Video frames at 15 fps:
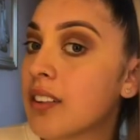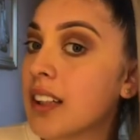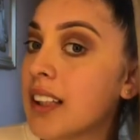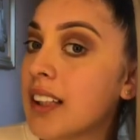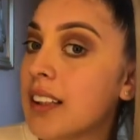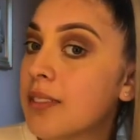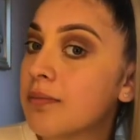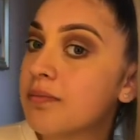
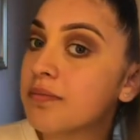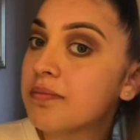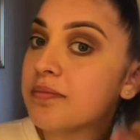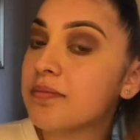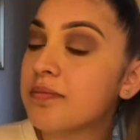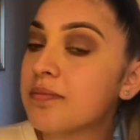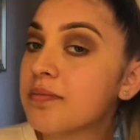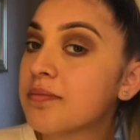eat.
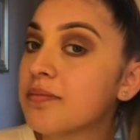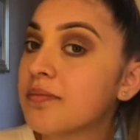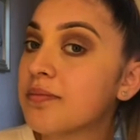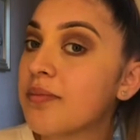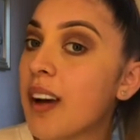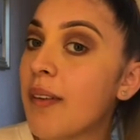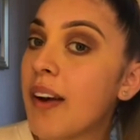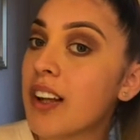
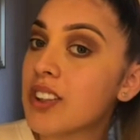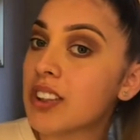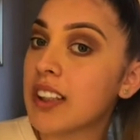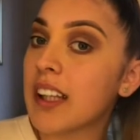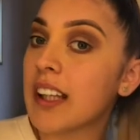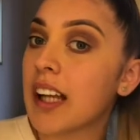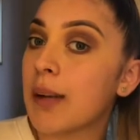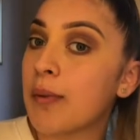I'm actually
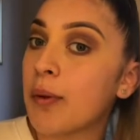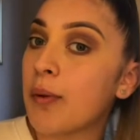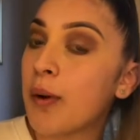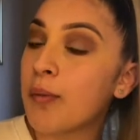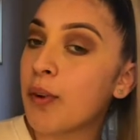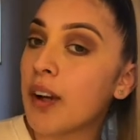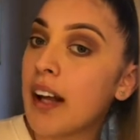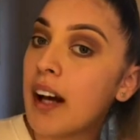thinking about what I'm
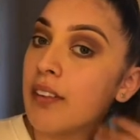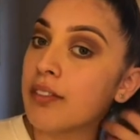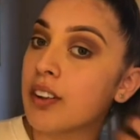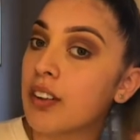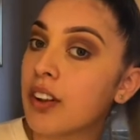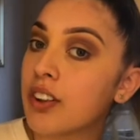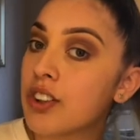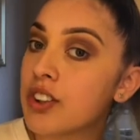going to have for
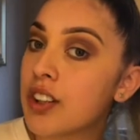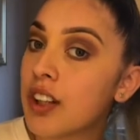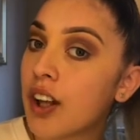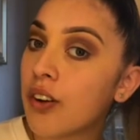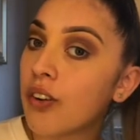lunch now.